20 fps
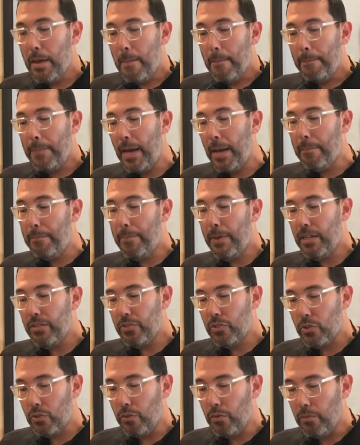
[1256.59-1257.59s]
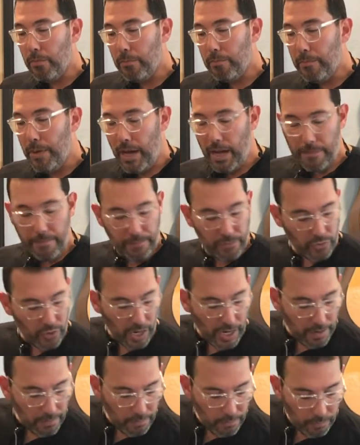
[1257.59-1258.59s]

Ba ba tskoom ba. Try it.